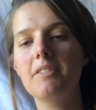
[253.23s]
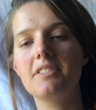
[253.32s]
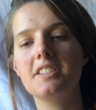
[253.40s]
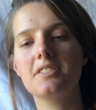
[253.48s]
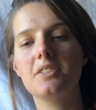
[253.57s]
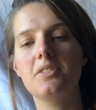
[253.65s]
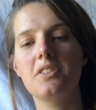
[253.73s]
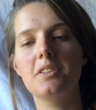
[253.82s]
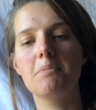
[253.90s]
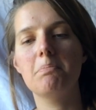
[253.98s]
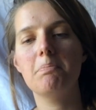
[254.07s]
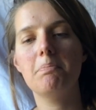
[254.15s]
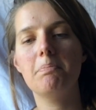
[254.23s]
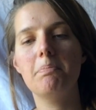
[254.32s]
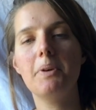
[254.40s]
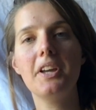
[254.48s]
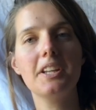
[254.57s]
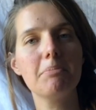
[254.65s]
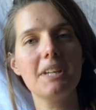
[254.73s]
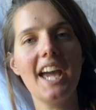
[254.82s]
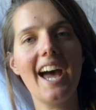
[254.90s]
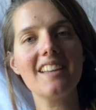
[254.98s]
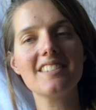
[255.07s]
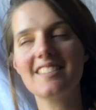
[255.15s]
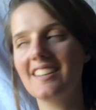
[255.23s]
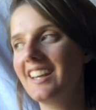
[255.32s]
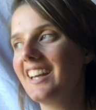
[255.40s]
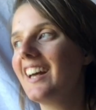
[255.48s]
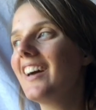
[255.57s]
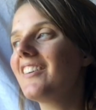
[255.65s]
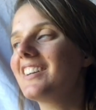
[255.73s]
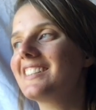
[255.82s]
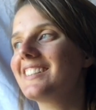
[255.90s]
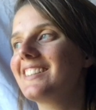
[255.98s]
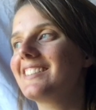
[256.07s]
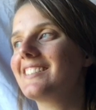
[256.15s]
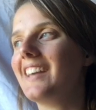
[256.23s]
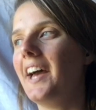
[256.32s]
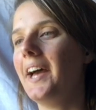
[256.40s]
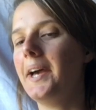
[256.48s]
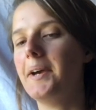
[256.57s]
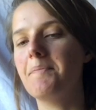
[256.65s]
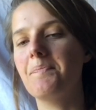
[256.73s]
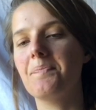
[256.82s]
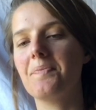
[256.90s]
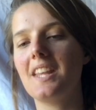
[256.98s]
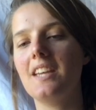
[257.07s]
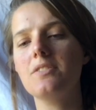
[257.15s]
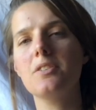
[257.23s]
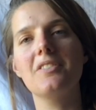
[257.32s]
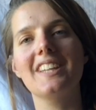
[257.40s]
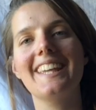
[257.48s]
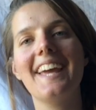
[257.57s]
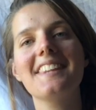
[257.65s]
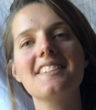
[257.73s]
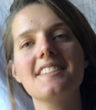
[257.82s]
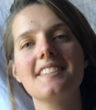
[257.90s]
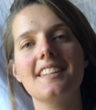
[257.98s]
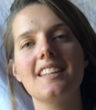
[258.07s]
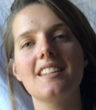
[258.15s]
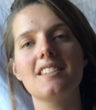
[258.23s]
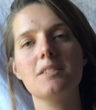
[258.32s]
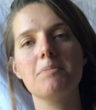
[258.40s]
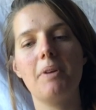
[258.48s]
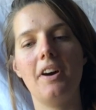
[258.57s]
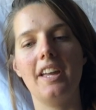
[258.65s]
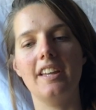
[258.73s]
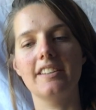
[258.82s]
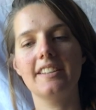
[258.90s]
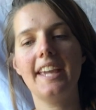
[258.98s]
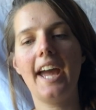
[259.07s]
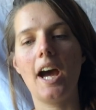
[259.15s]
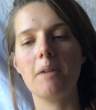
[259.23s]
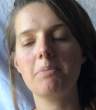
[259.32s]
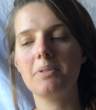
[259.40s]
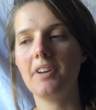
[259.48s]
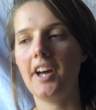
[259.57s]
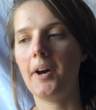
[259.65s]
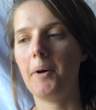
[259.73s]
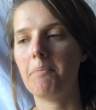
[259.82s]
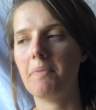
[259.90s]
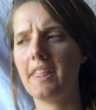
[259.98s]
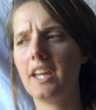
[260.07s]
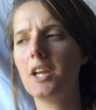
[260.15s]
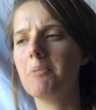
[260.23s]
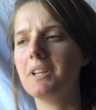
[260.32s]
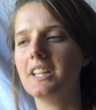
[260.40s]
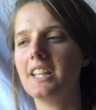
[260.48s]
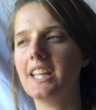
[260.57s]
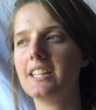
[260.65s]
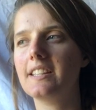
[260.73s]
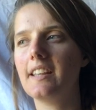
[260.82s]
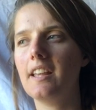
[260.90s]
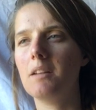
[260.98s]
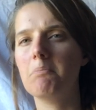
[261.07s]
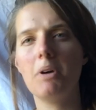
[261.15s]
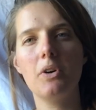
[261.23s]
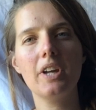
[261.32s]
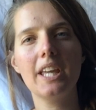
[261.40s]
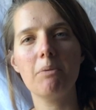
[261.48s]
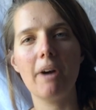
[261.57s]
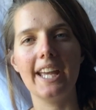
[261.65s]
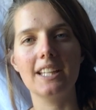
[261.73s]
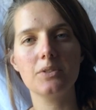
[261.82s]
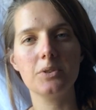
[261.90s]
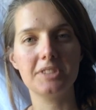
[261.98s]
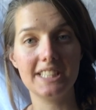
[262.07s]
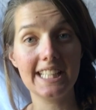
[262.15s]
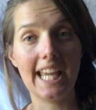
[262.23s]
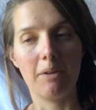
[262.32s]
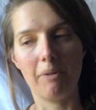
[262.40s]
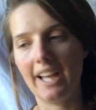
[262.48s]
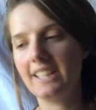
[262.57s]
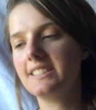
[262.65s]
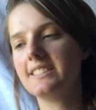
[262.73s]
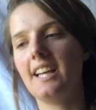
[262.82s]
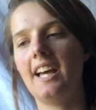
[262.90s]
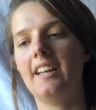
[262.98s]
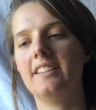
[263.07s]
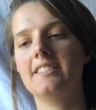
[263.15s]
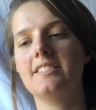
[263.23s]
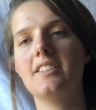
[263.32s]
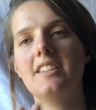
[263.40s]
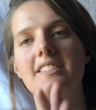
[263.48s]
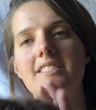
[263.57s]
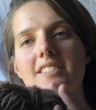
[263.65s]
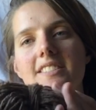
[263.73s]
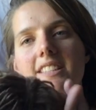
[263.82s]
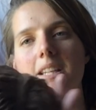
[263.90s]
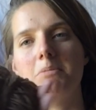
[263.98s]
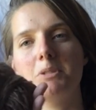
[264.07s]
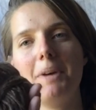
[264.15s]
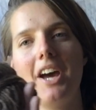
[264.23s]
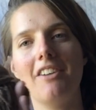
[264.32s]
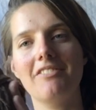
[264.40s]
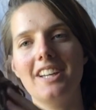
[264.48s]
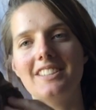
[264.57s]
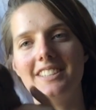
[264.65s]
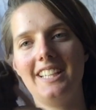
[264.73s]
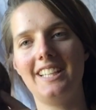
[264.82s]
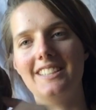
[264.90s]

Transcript: which is called the Burnaby hat, which is a sort of a Gansey inspired cap that can be knit in bulky weight or DK weight, and so this just seemed perfect.